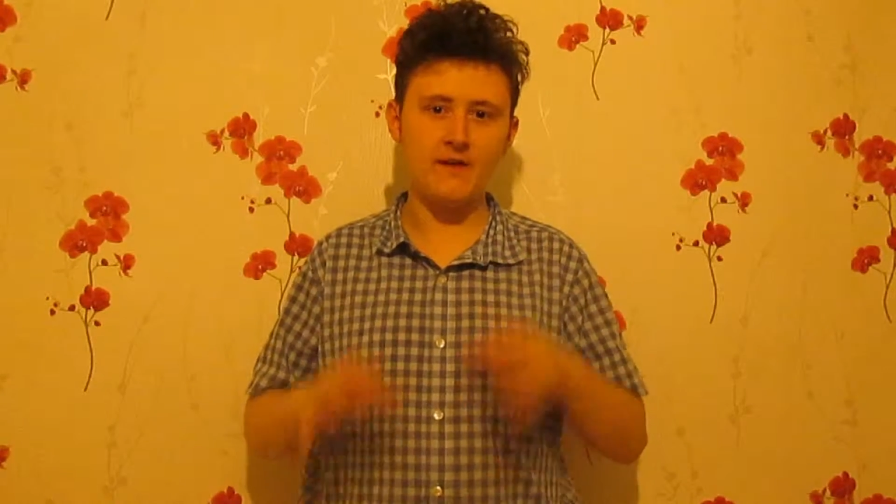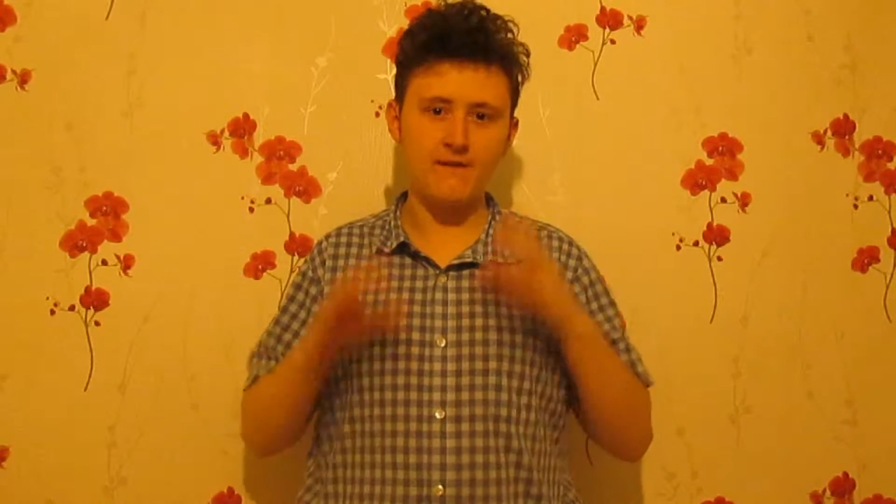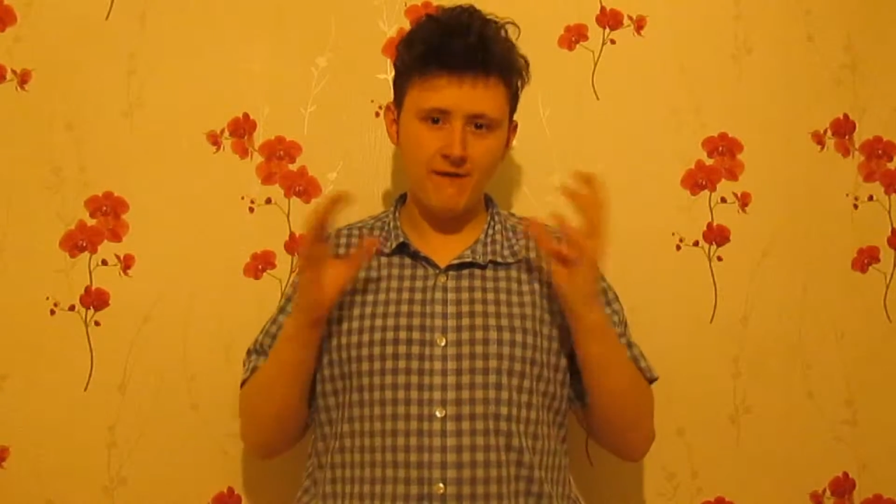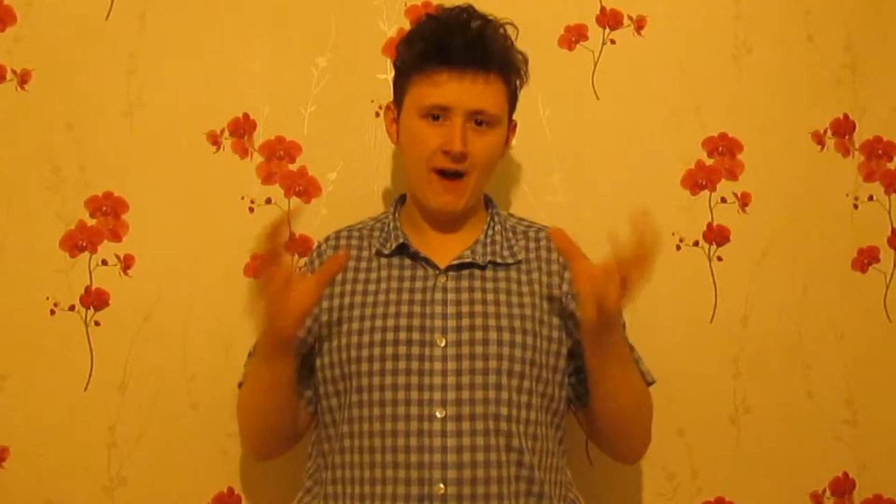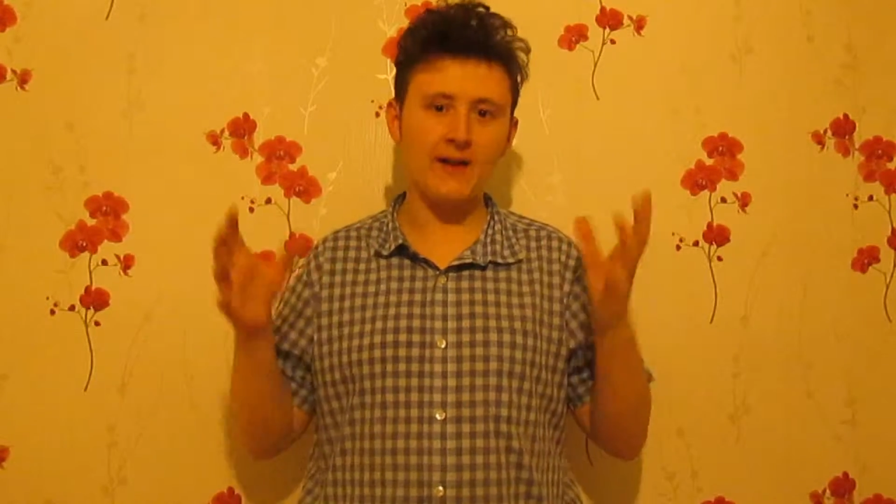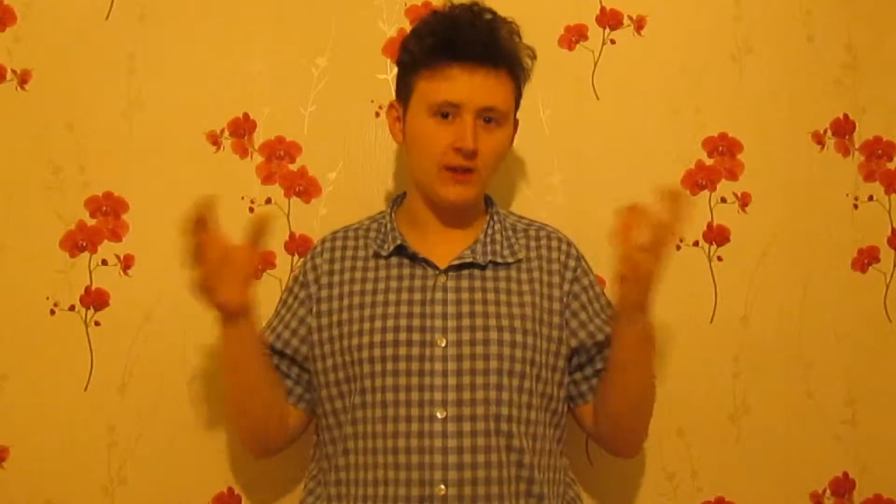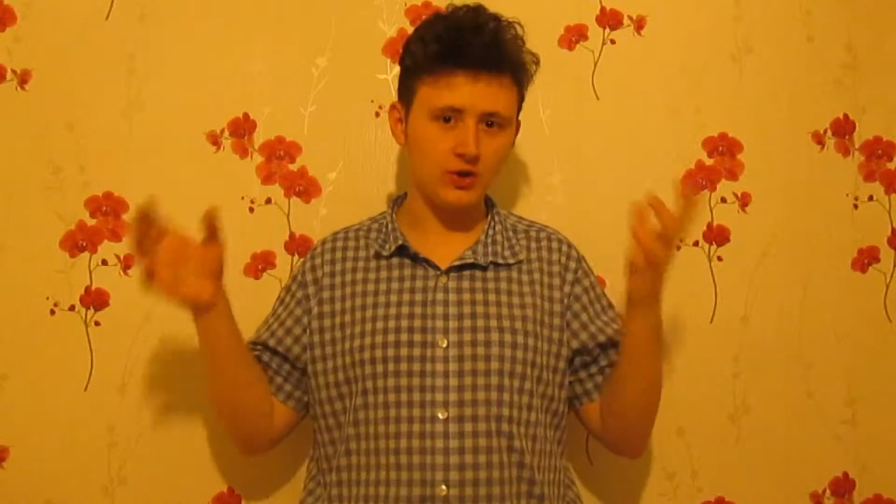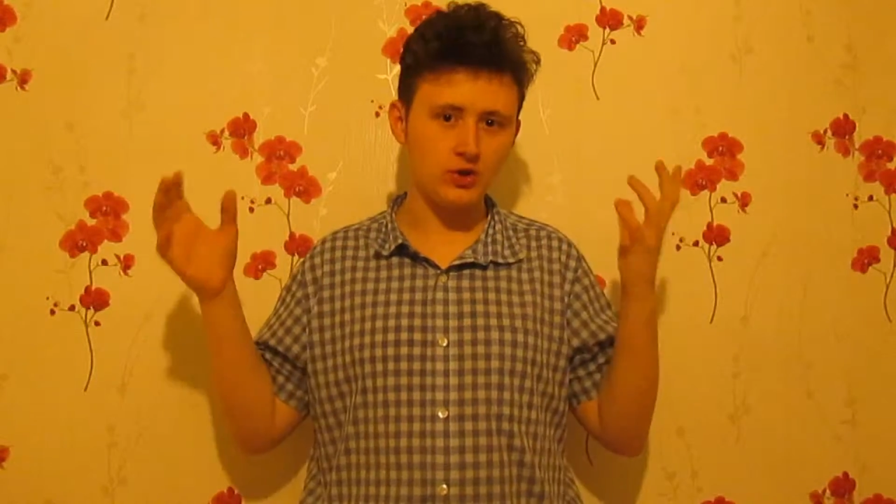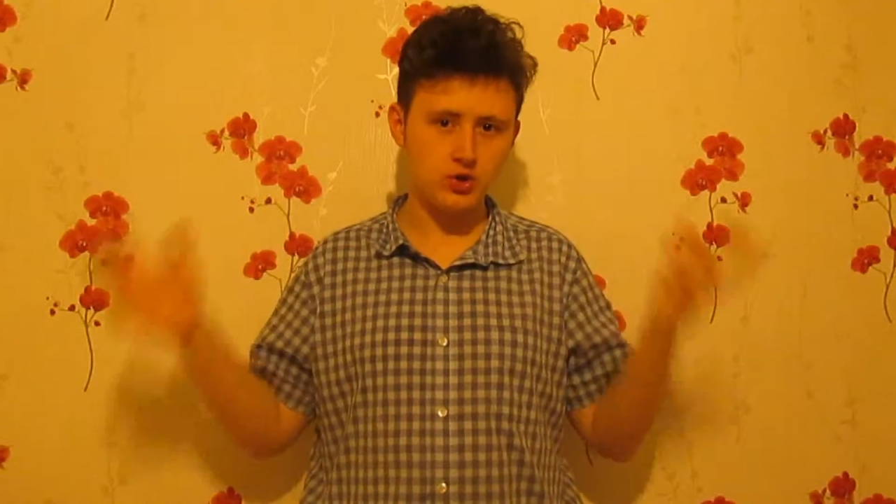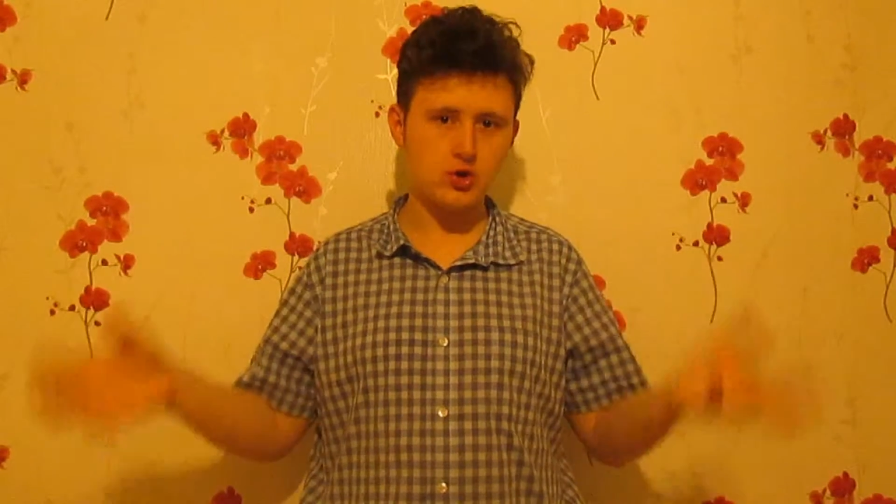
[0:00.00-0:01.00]
of
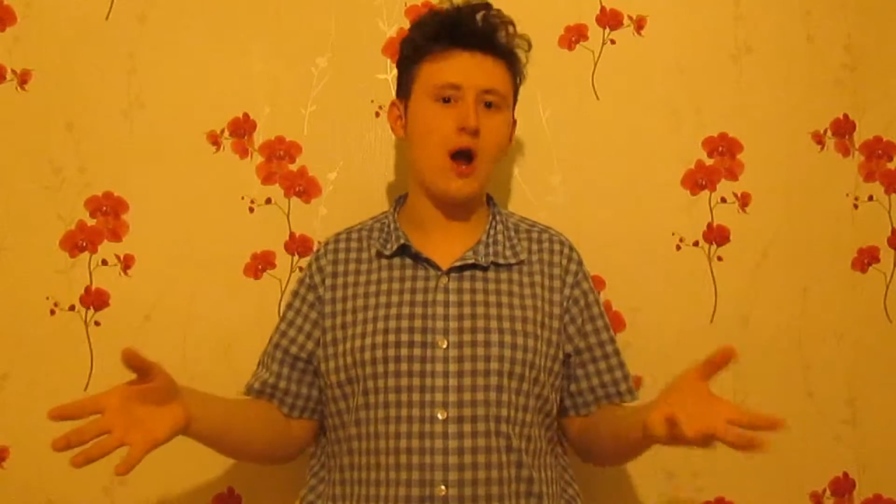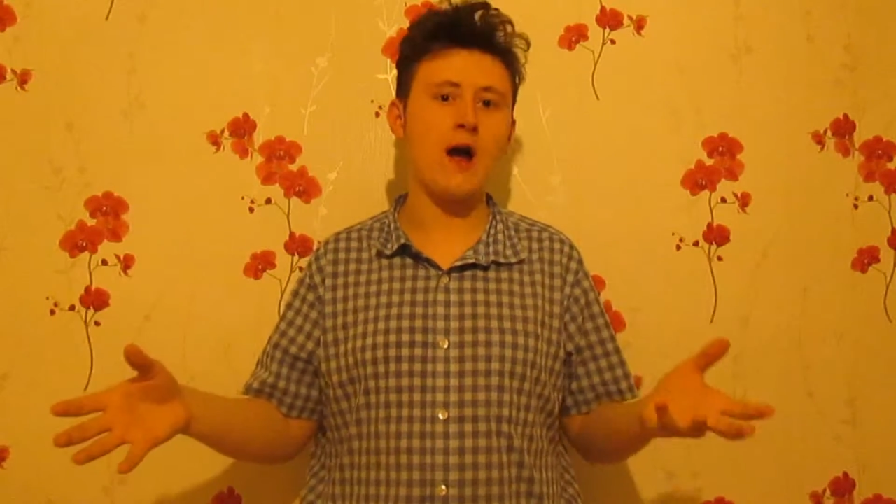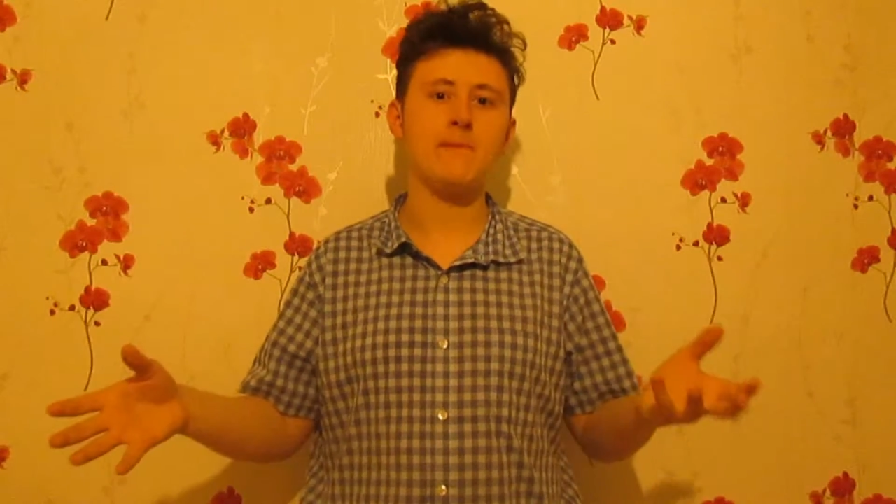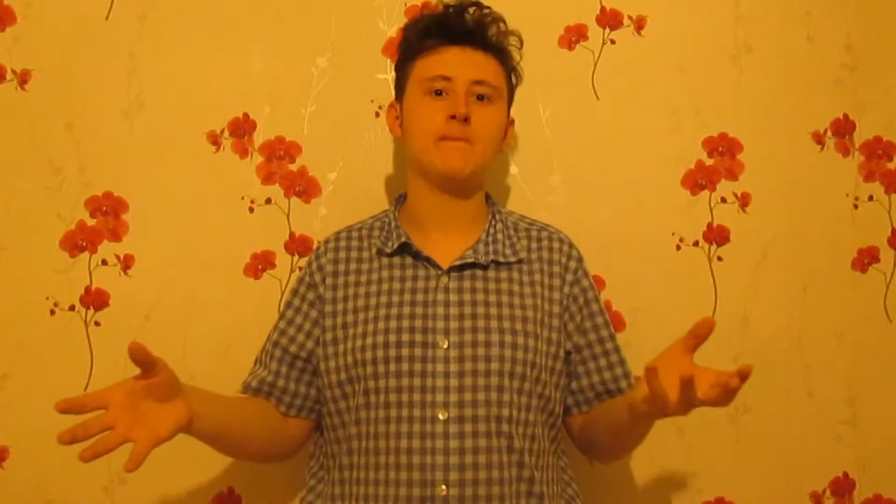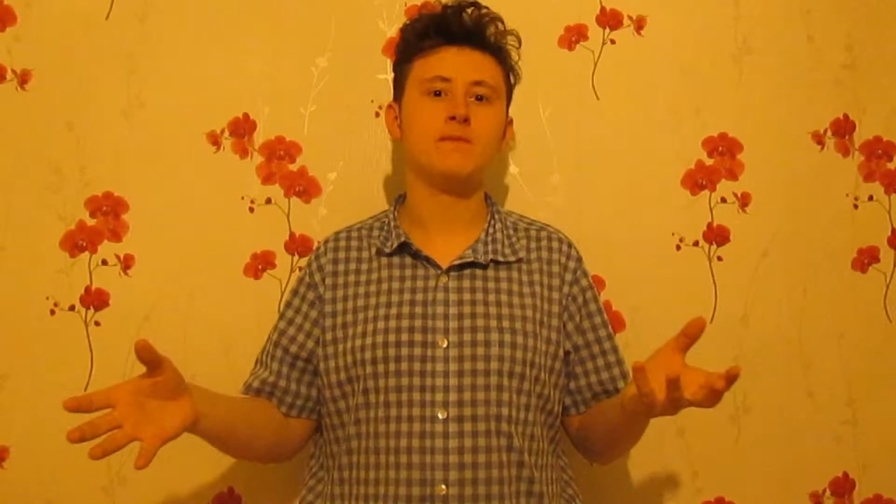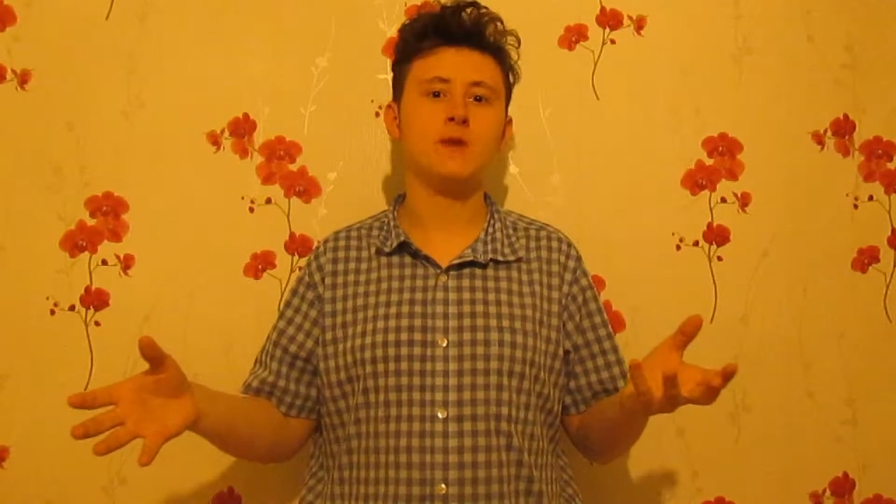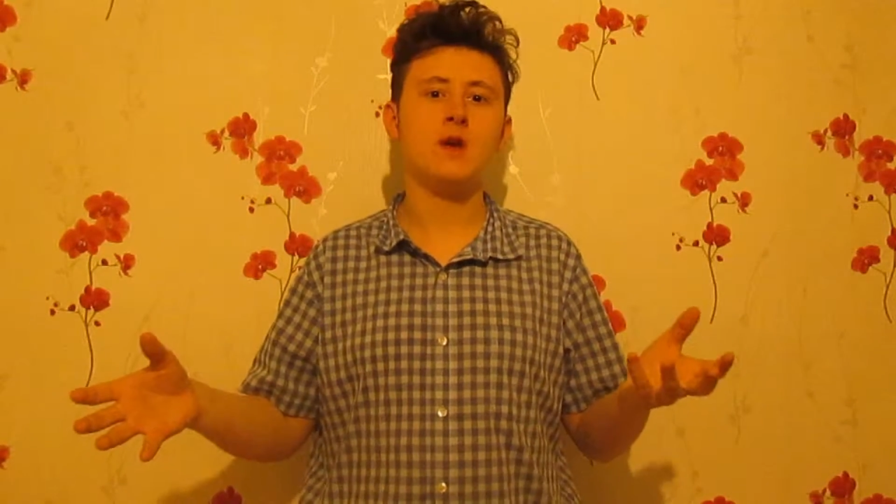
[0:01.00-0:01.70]
violent crime